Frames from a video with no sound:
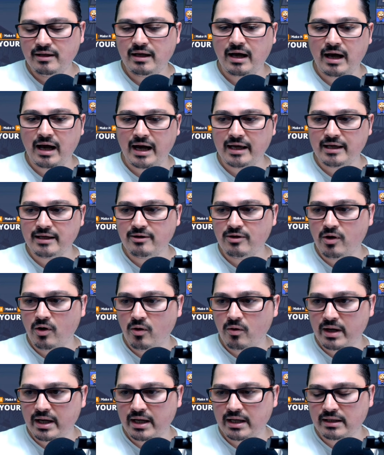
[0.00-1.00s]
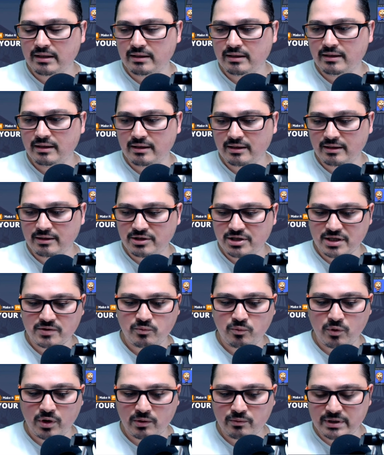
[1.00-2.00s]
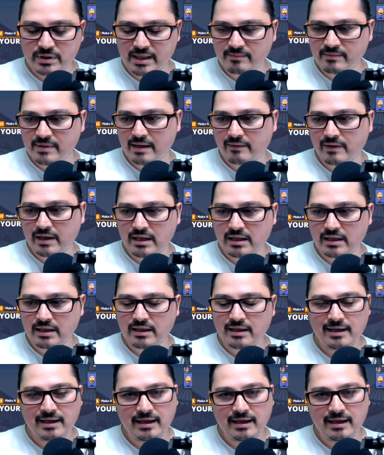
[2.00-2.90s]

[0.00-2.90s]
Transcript: I go and just work with them directly.